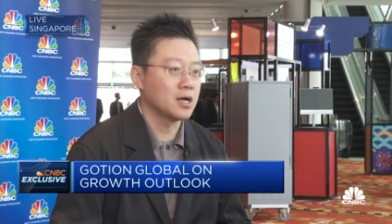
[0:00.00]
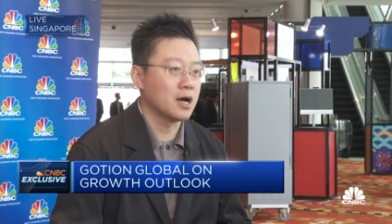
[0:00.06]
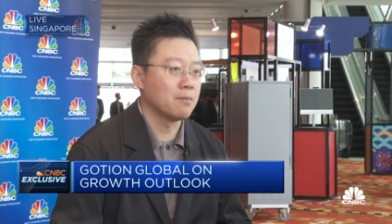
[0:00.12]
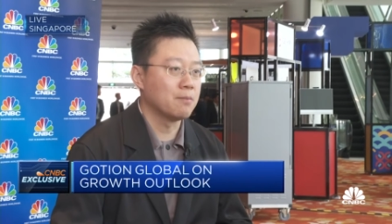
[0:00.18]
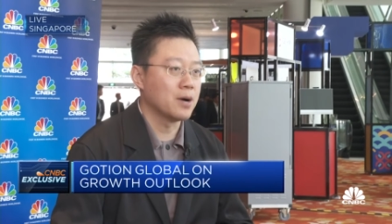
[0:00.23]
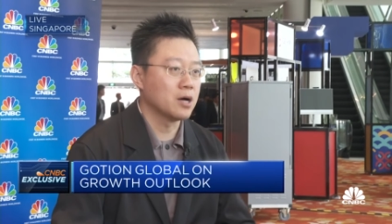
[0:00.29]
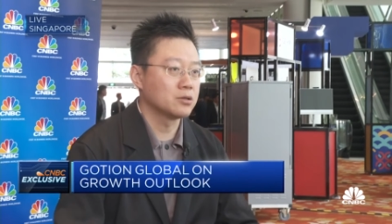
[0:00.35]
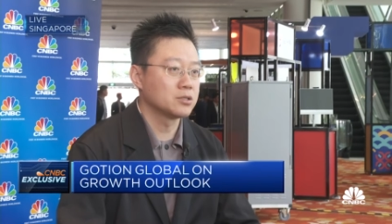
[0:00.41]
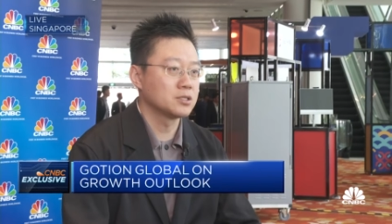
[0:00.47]

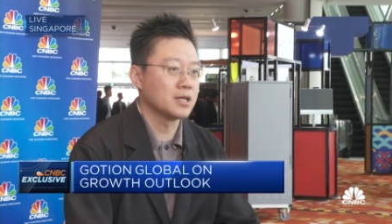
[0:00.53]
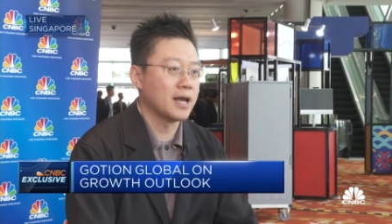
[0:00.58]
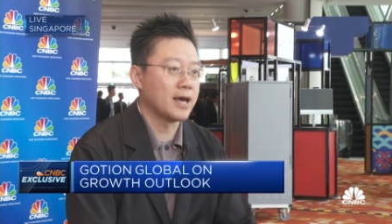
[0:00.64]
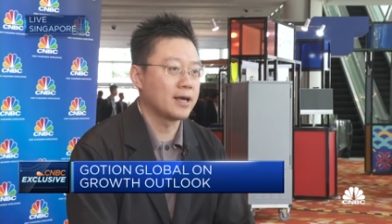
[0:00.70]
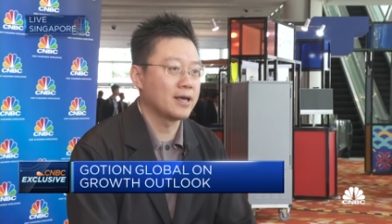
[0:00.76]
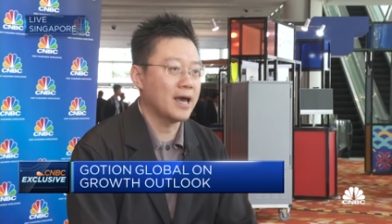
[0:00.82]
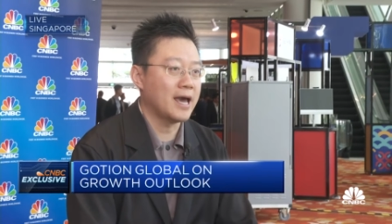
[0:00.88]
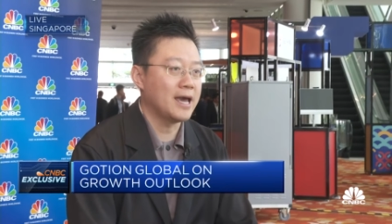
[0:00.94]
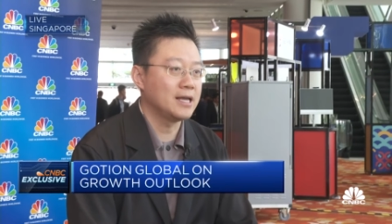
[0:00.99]
about
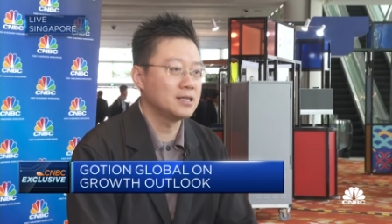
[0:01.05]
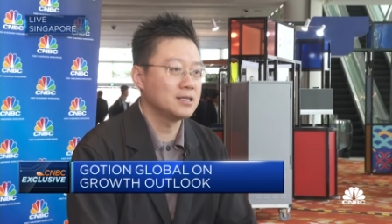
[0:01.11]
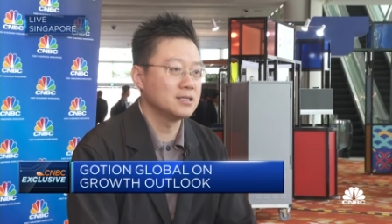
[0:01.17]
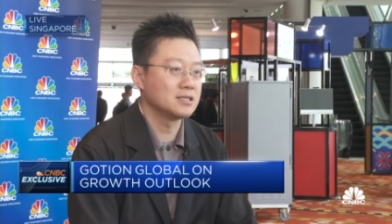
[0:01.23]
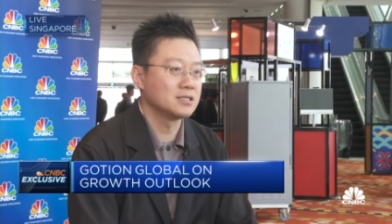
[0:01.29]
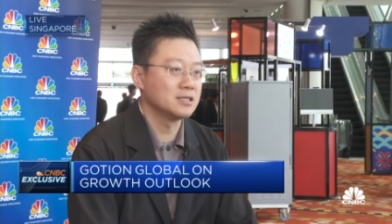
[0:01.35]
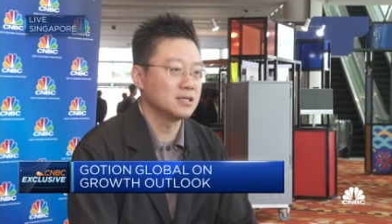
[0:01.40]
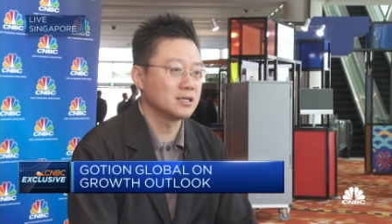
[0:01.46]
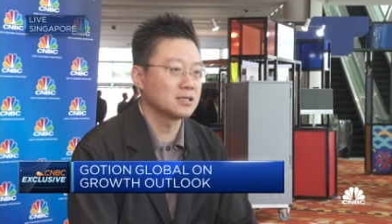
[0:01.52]
like
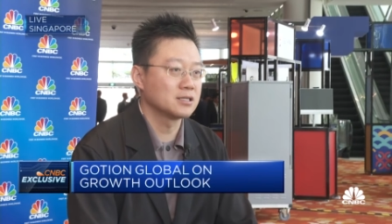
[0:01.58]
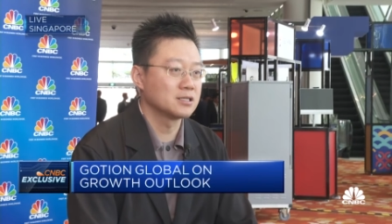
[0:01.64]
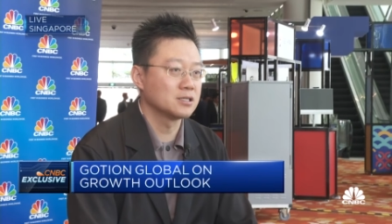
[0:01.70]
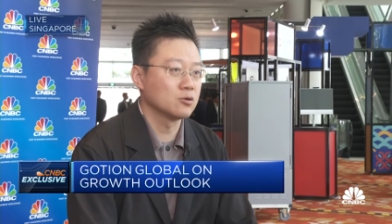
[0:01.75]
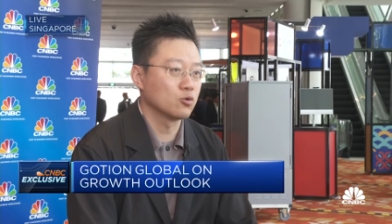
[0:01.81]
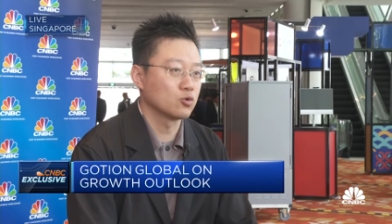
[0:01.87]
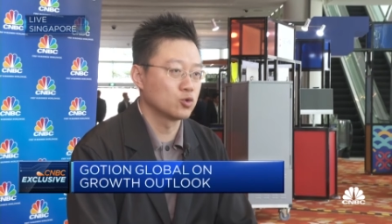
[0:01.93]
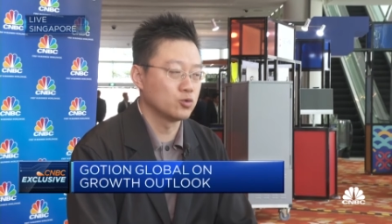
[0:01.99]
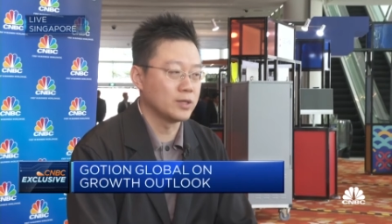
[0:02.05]

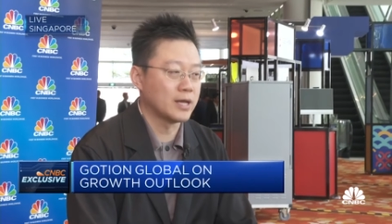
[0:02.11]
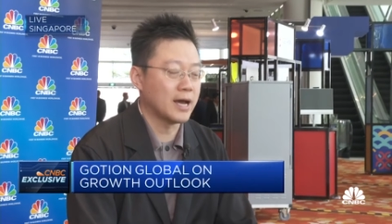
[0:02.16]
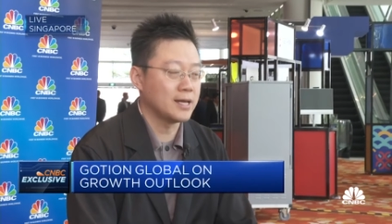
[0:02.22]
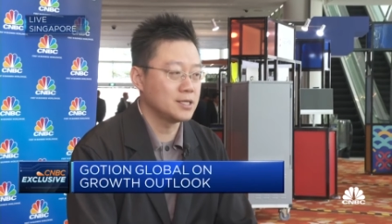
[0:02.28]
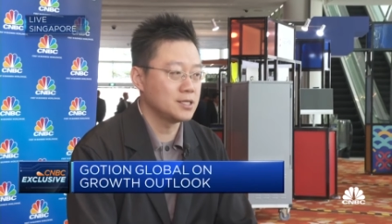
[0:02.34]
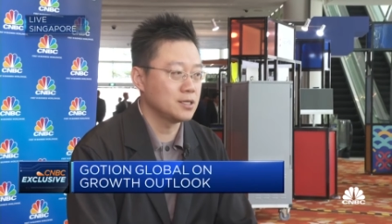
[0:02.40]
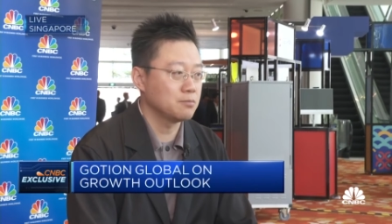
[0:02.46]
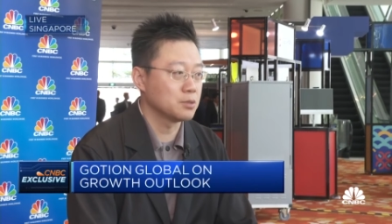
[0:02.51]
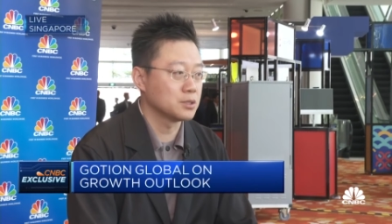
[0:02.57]
86 to
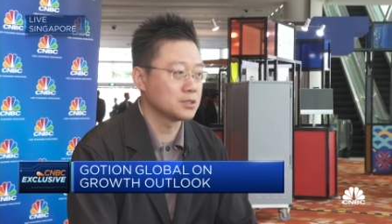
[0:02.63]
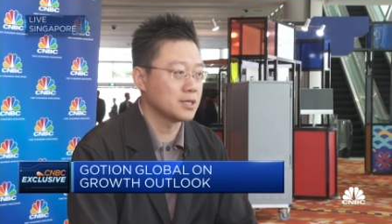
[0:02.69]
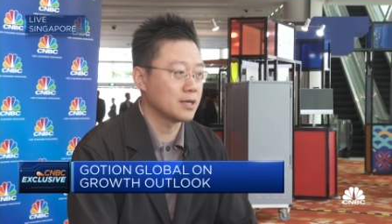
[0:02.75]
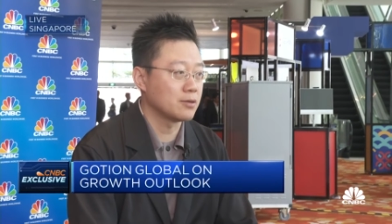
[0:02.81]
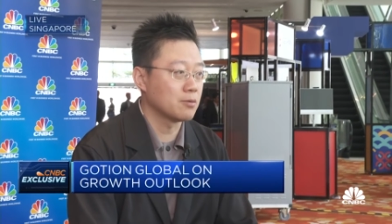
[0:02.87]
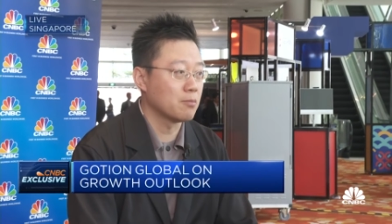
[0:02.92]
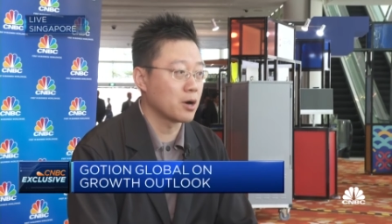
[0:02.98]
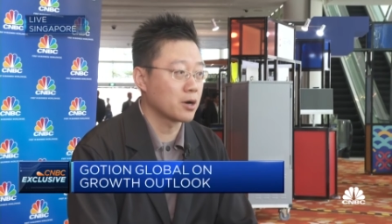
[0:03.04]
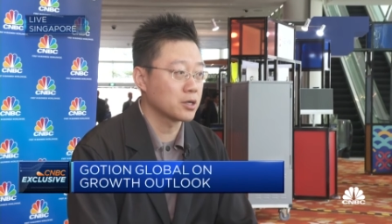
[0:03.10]
90
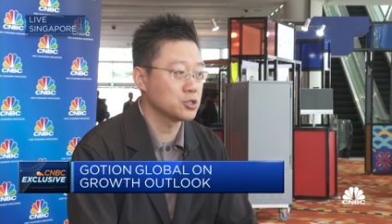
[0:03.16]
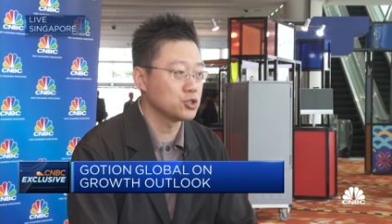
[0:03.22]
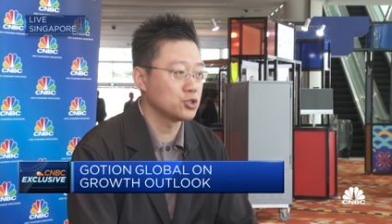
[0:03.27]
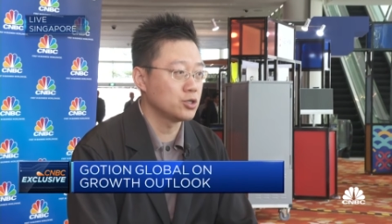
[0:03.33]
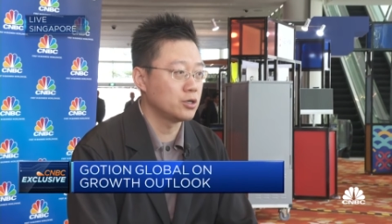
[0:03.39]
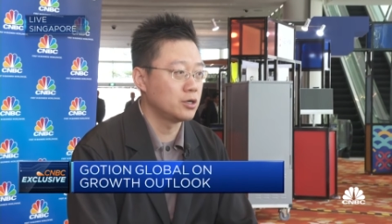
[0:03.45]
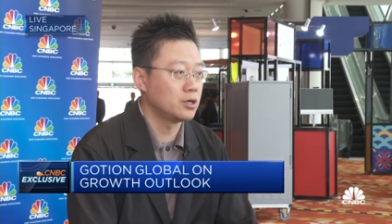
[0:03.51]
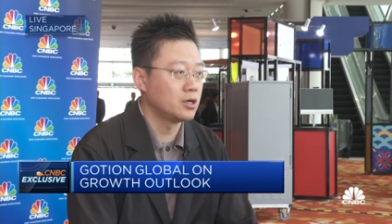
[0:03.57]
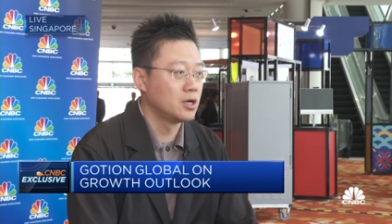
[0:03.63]
percent market
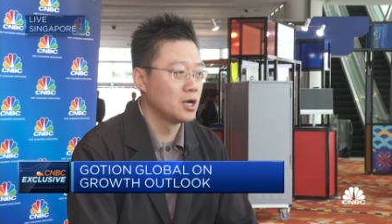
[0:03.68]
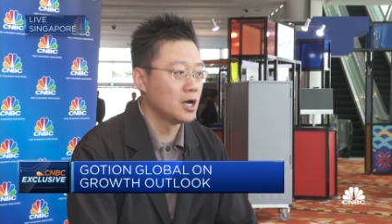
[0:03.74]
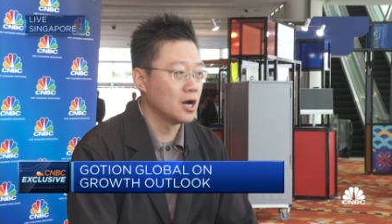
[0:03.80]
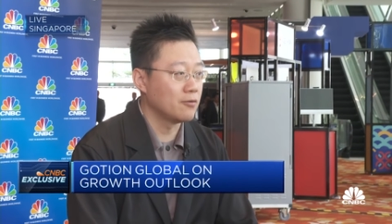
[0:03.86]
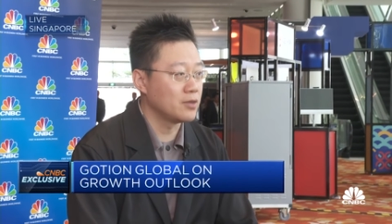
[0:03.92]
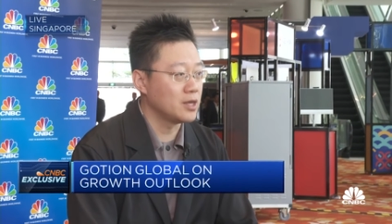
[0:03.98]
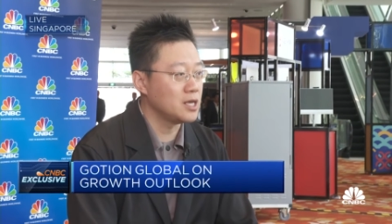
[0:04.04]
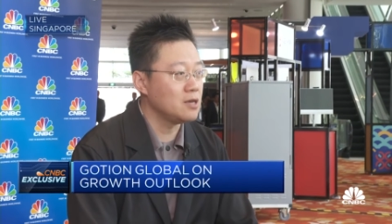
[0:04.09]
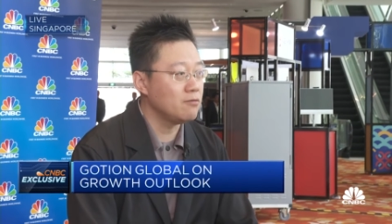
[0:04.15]
share
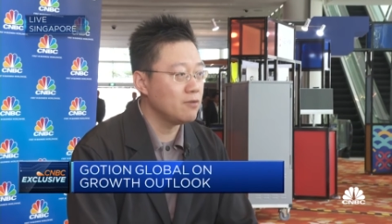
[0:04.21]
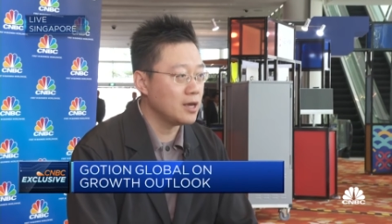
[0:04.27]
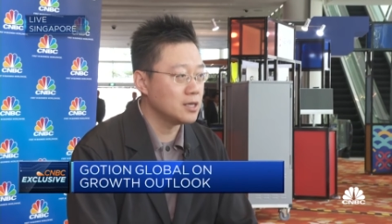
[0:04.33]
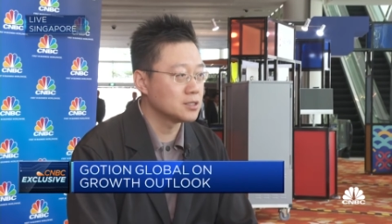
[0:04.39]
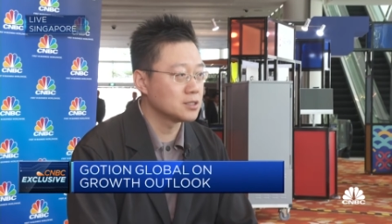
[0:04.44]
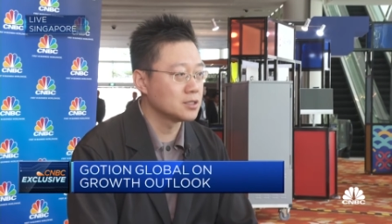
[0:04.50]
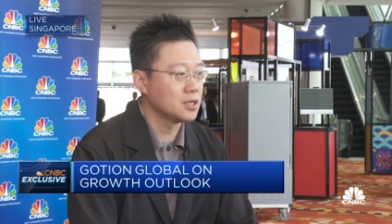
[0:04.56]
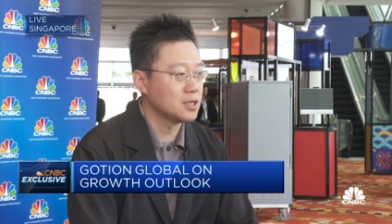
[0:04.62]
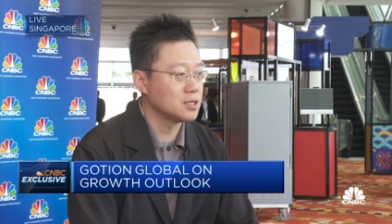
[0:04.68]
of the
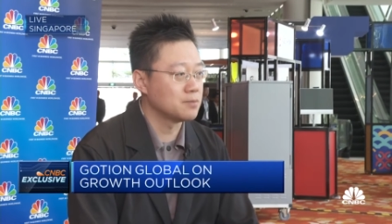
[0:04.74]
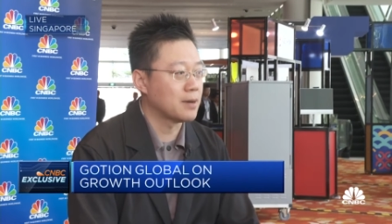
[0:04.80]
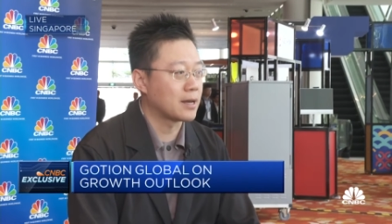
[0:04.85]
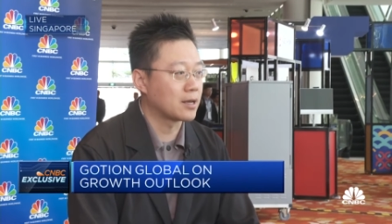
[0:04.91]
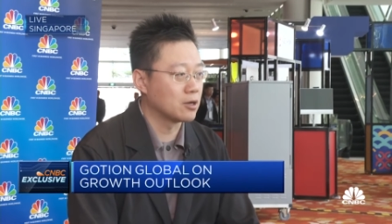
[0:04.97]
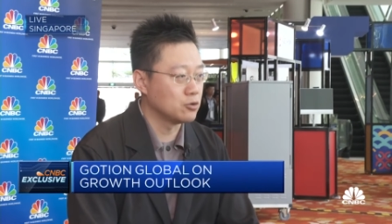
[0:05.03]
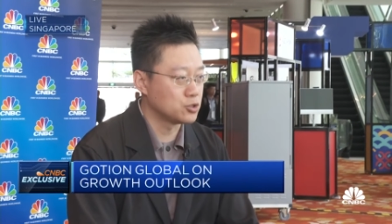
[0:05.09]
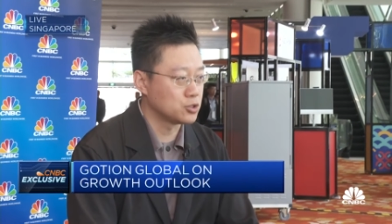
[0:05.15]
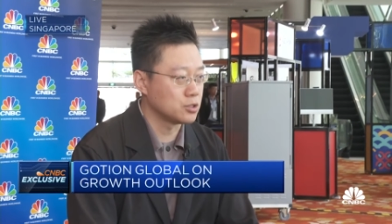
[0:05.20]
EVs is
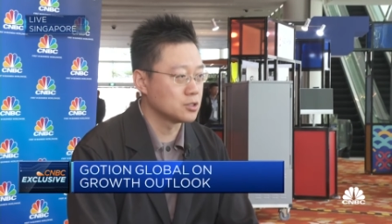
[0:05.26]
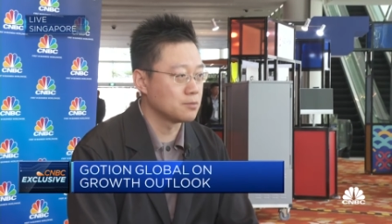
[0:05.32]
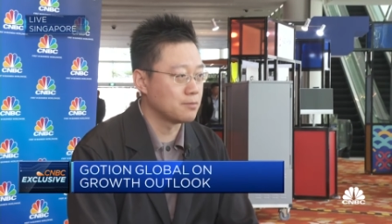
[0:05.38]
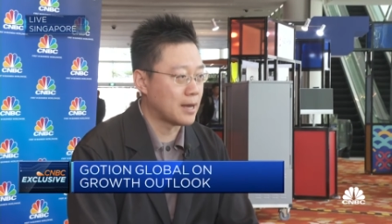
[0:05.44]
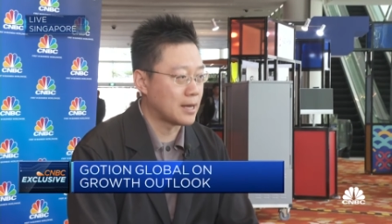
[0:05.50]
by Gotion's